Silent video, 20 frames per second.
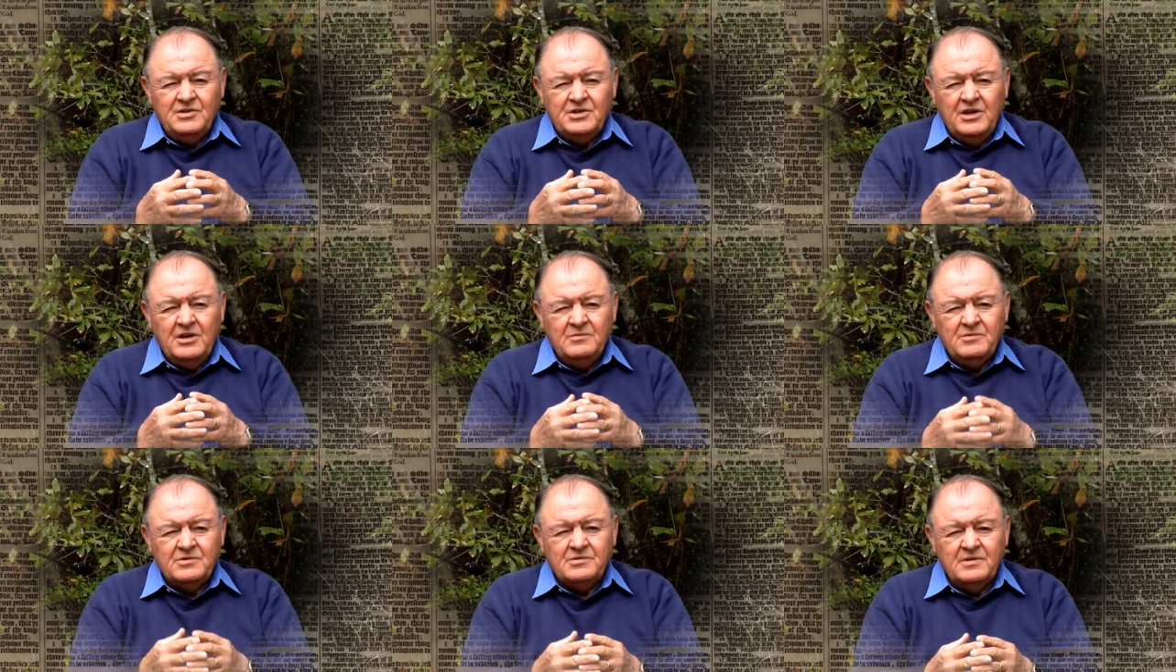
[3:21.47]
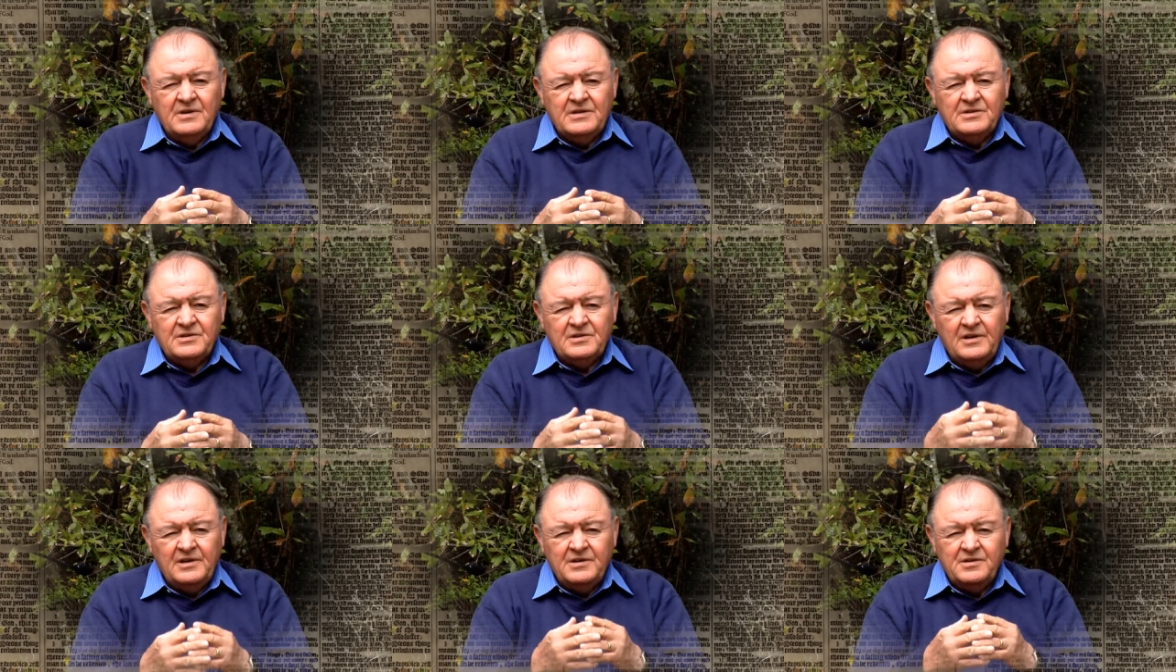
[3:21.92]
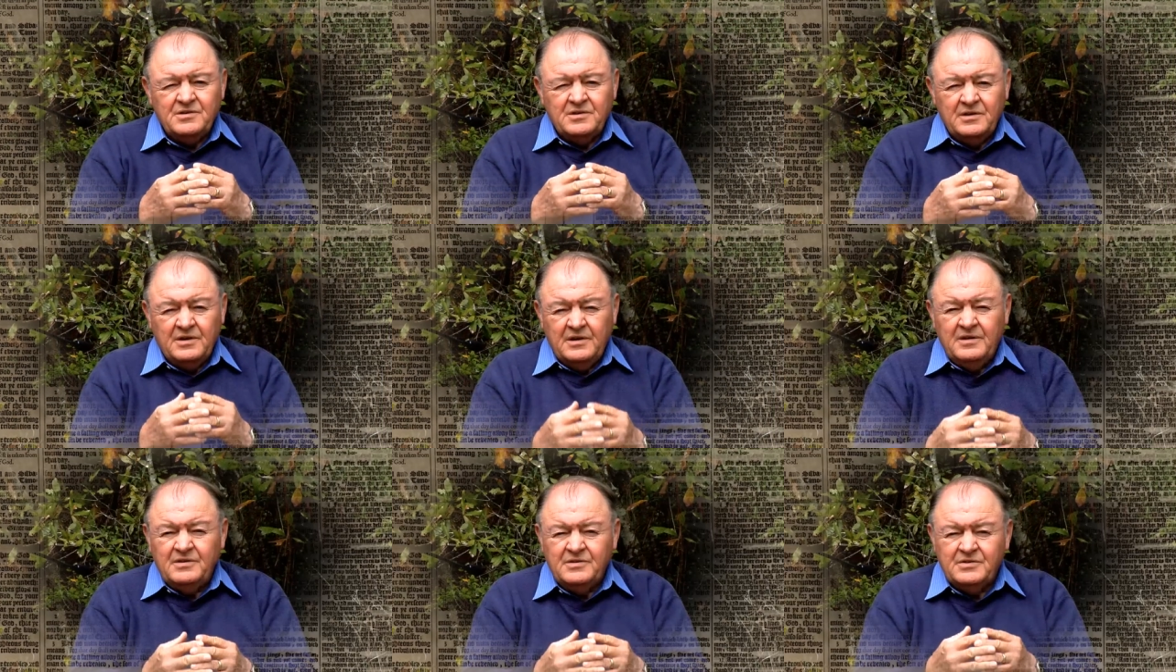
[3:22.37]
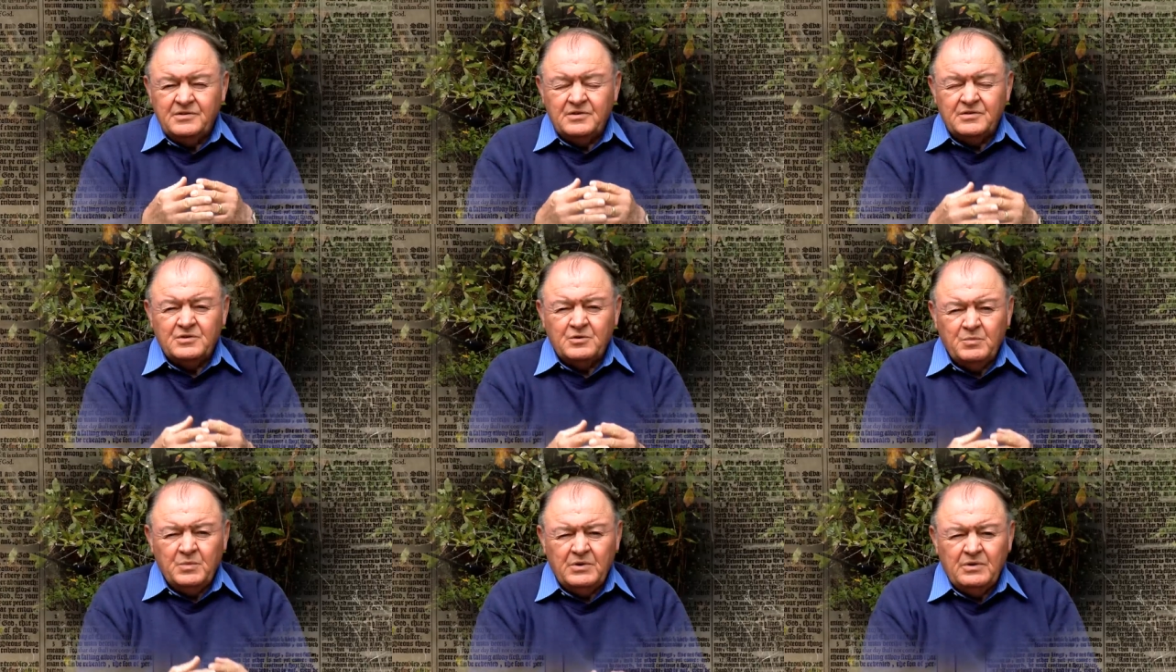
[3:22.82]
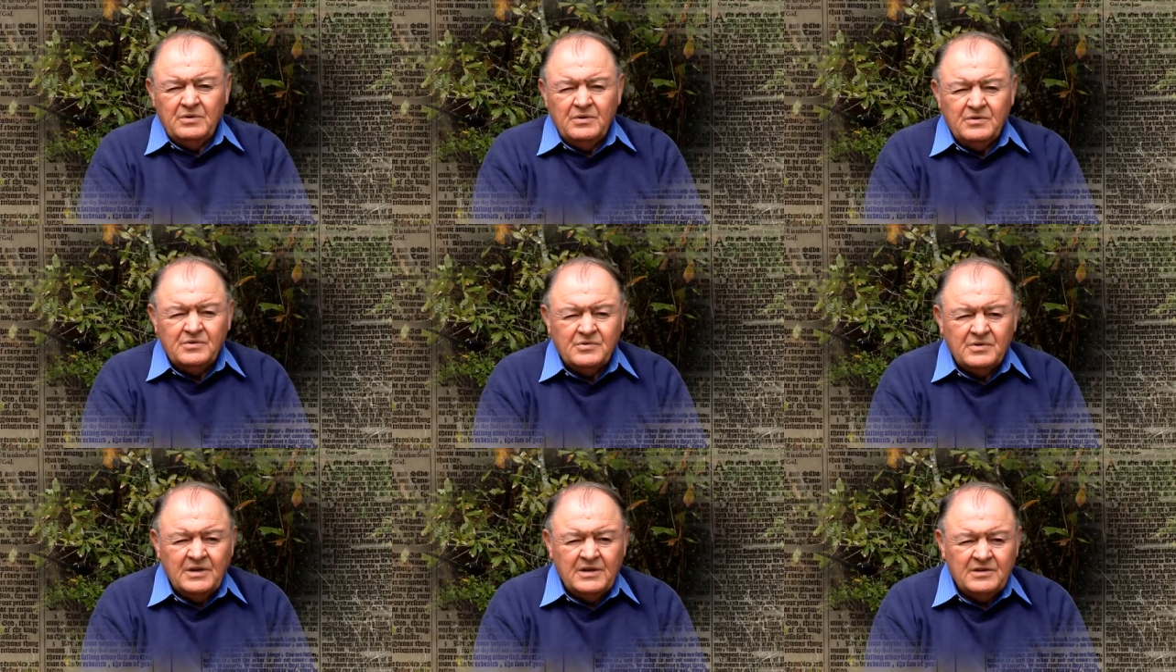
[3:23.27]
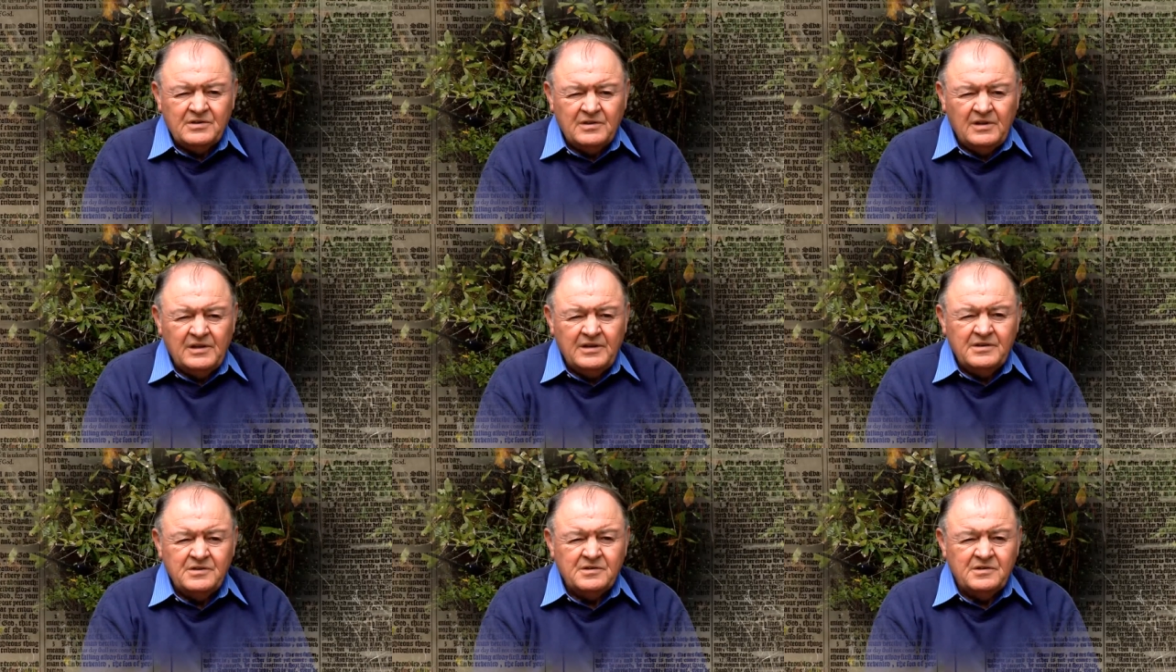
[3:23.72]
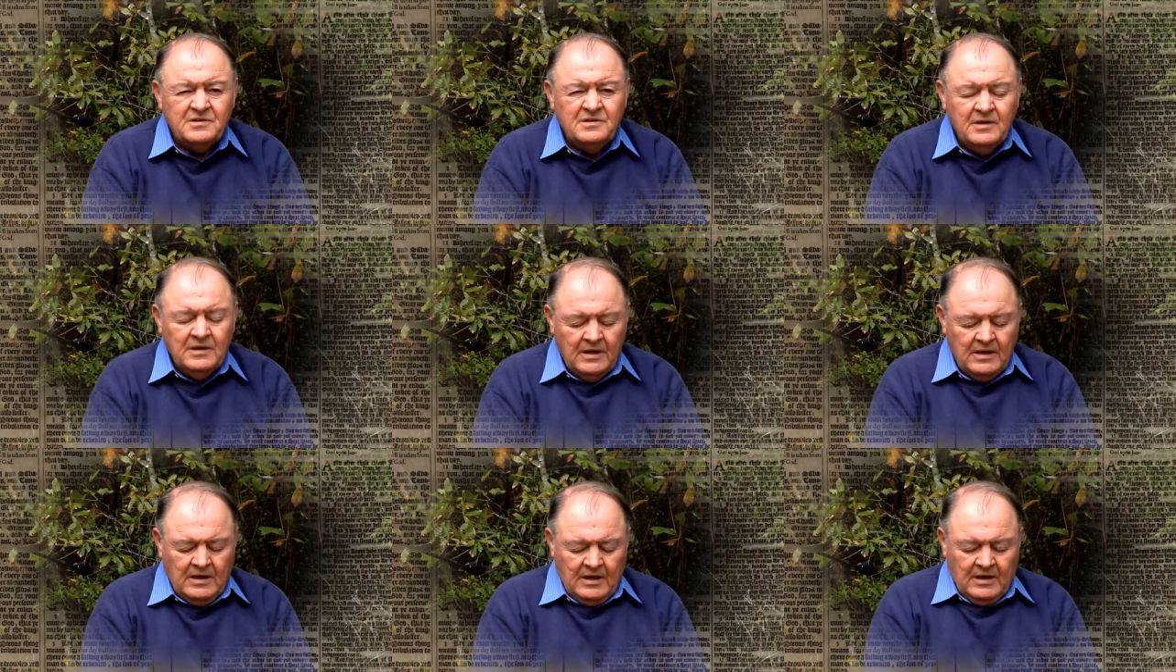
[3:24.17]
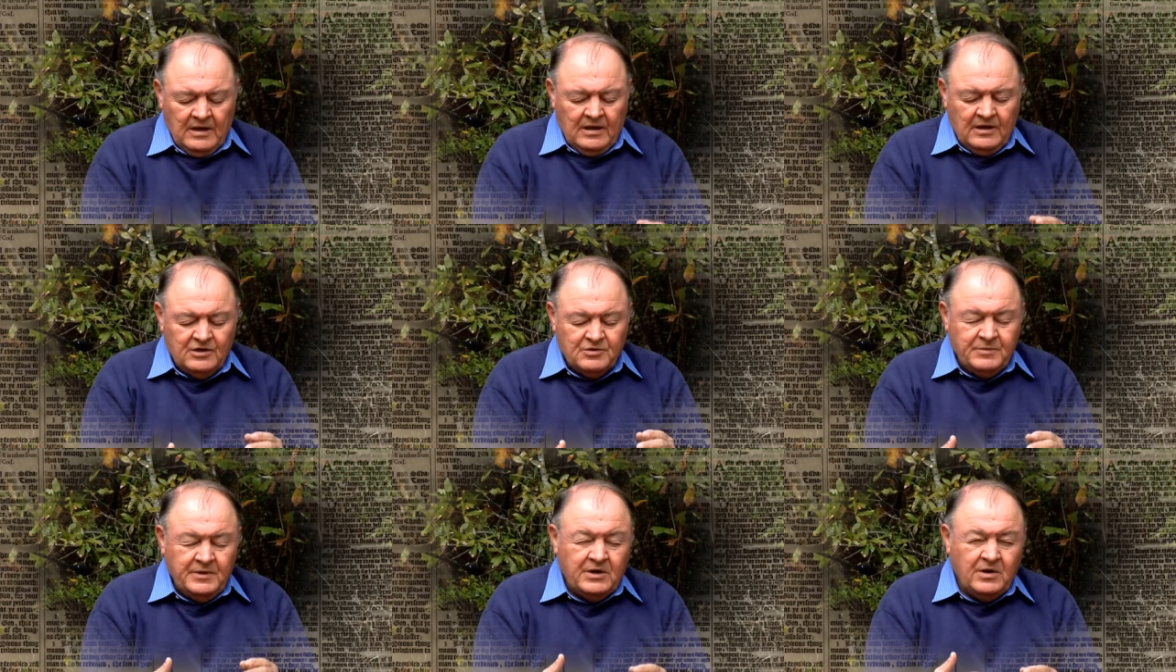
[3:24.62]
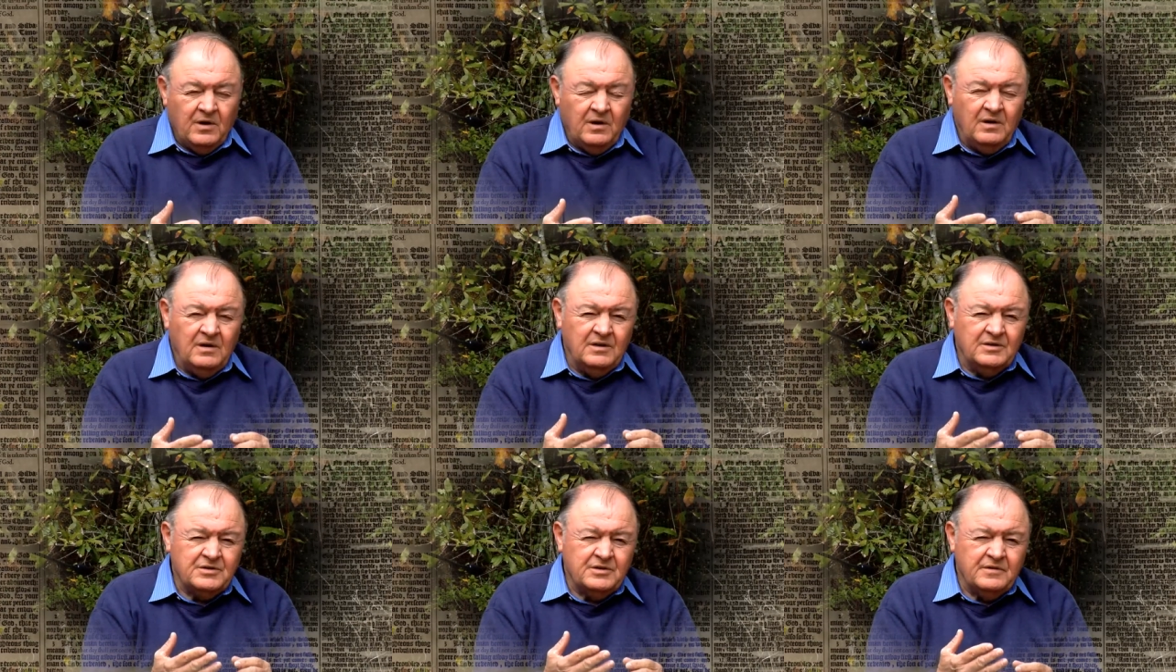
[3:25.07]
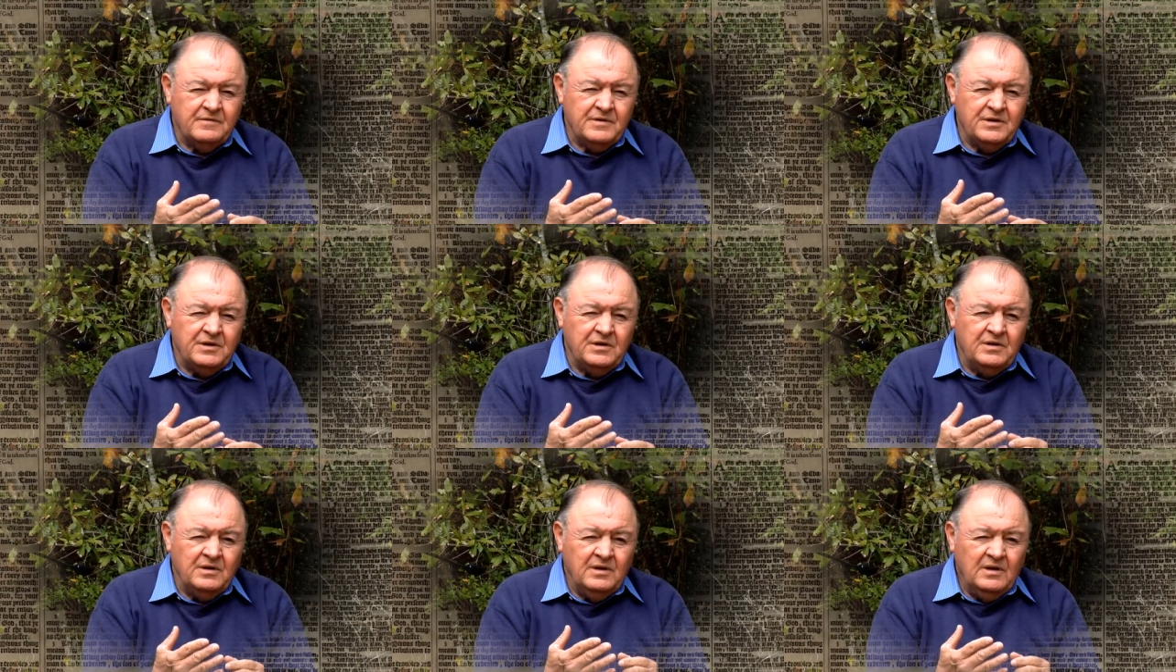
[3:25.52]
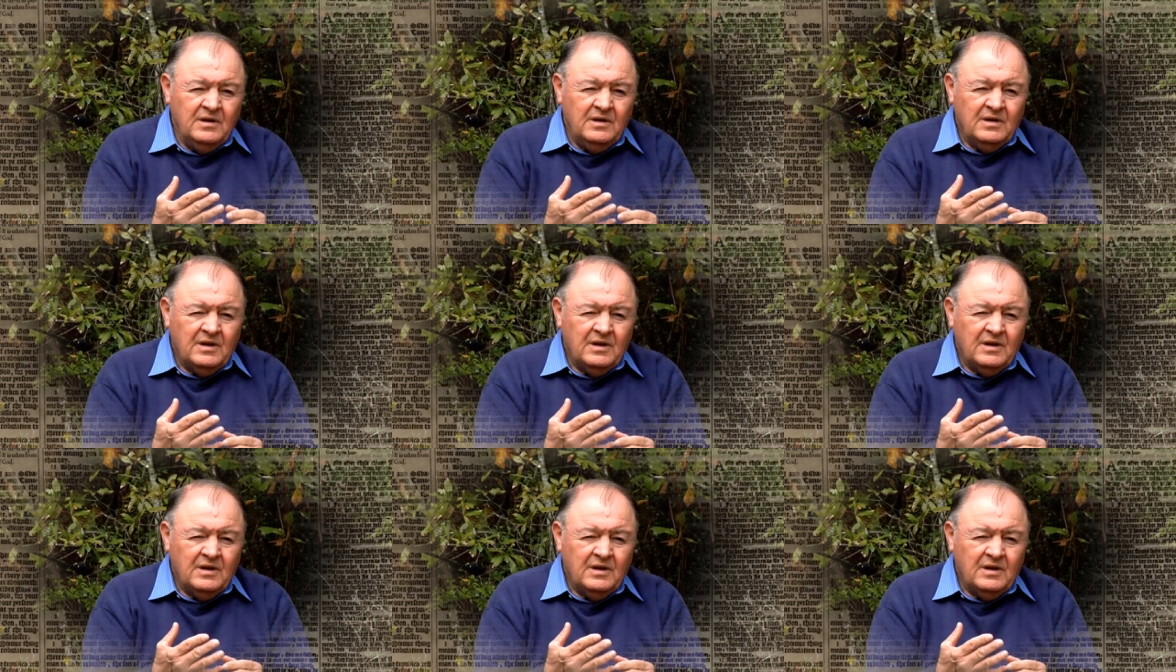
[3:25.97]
James translation is the superior translation is because of the